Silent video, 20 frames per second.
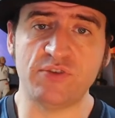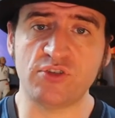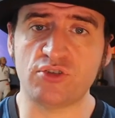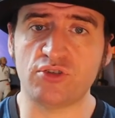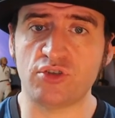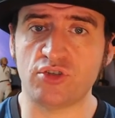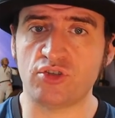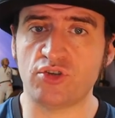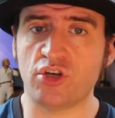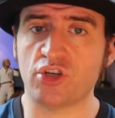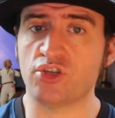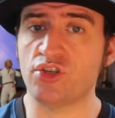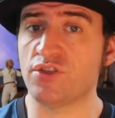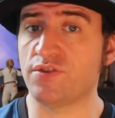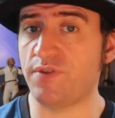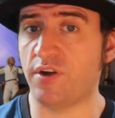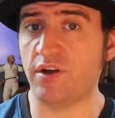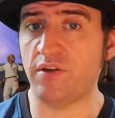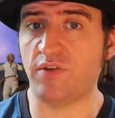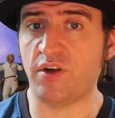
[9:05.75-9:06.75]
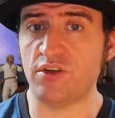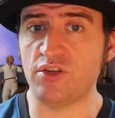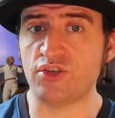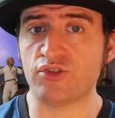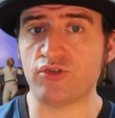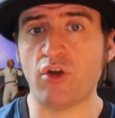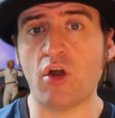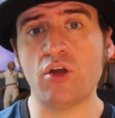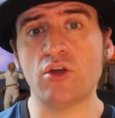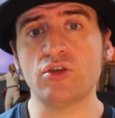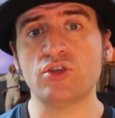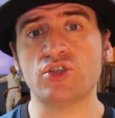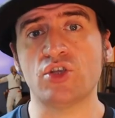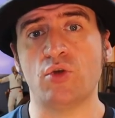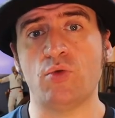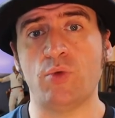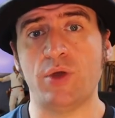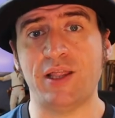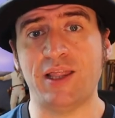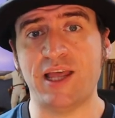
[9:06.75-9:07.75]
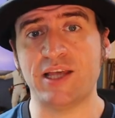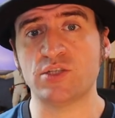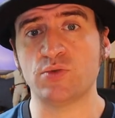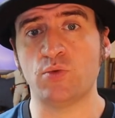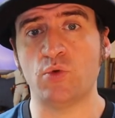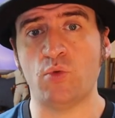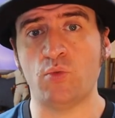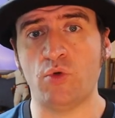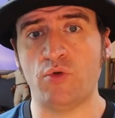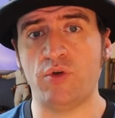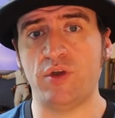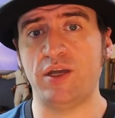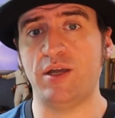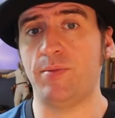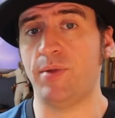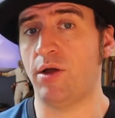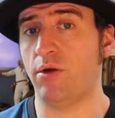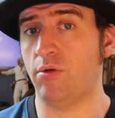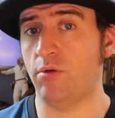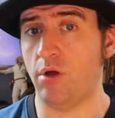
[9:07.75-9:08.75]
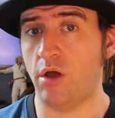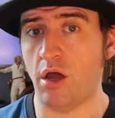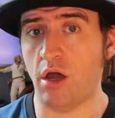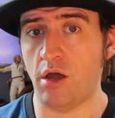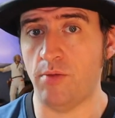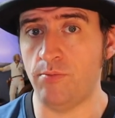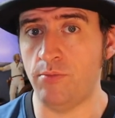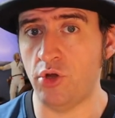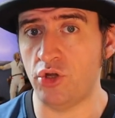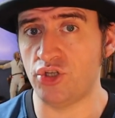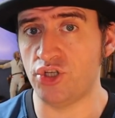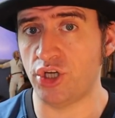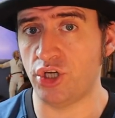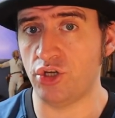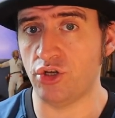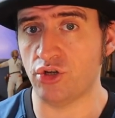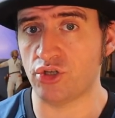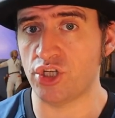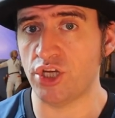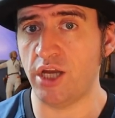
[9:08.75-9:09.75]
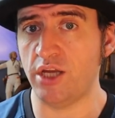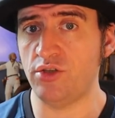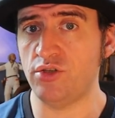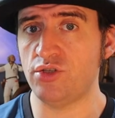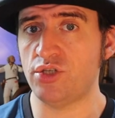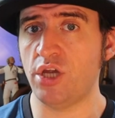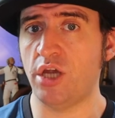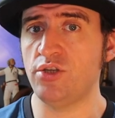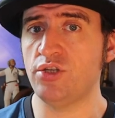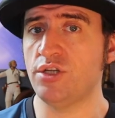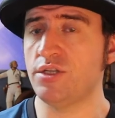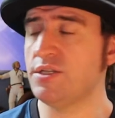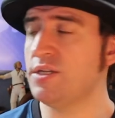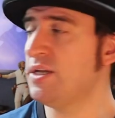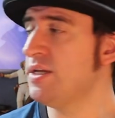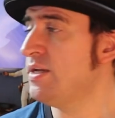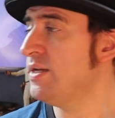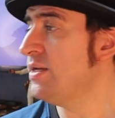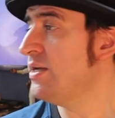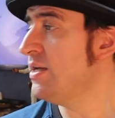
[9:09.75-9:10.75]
infrastructure is very, very strong, so we're less worried about merging your changes.